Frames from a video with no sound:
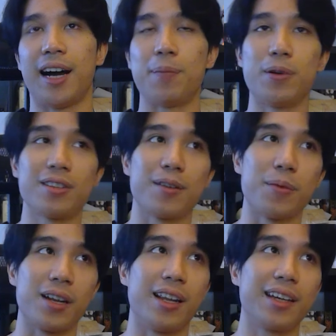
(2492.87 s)
personally
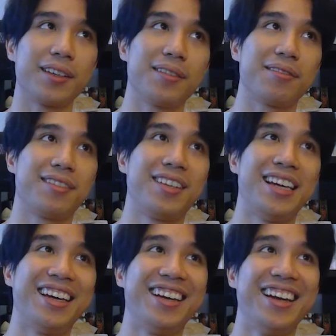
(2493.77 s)
really like it.
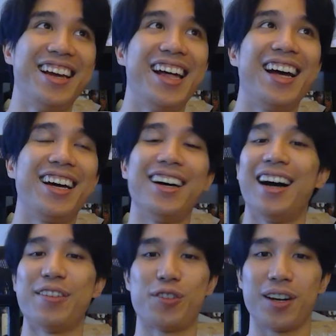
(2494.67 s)

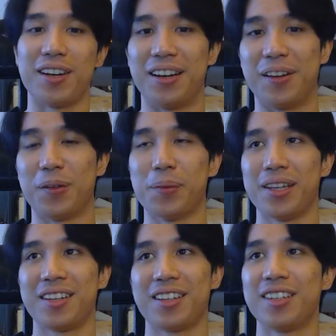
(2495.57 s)
I've tried it a little
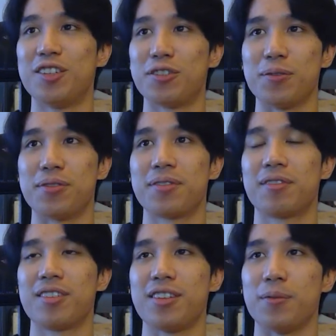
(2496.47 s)
bit just to
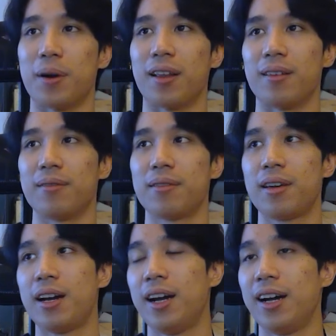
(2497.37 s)
see
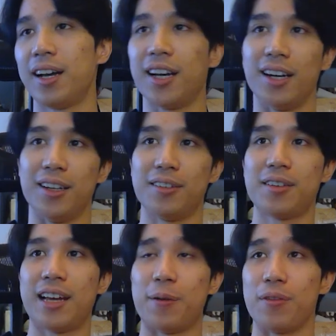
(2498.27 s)

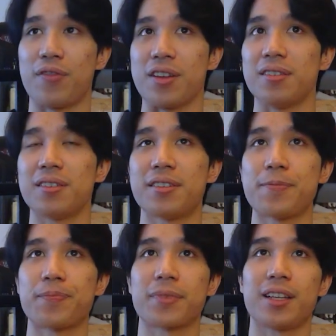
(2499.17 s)
how it feels.
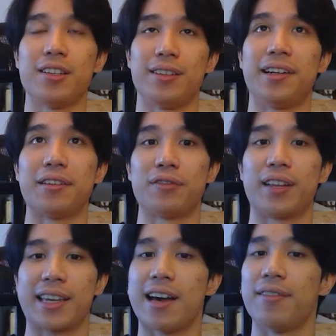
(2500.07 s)
There's a lot of
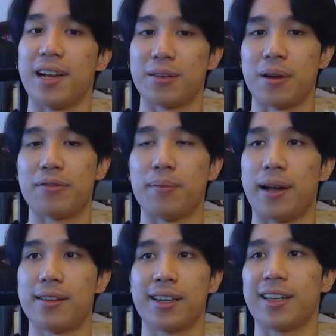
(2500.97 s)
like caveats we have to
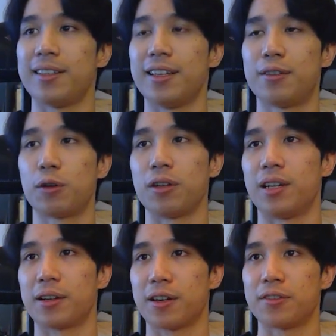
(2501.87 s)
match. Like it took a
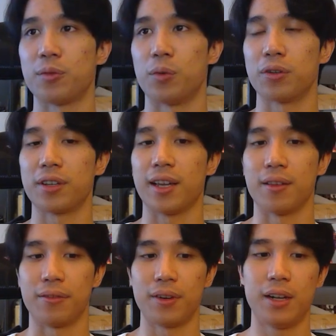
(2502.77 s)
lot of custom work to kind
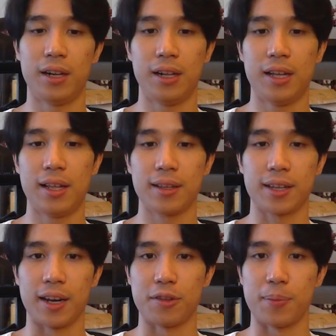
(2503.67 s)
of
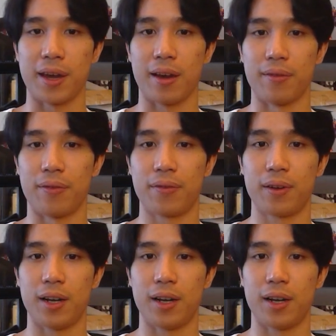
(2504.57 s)
get it to behave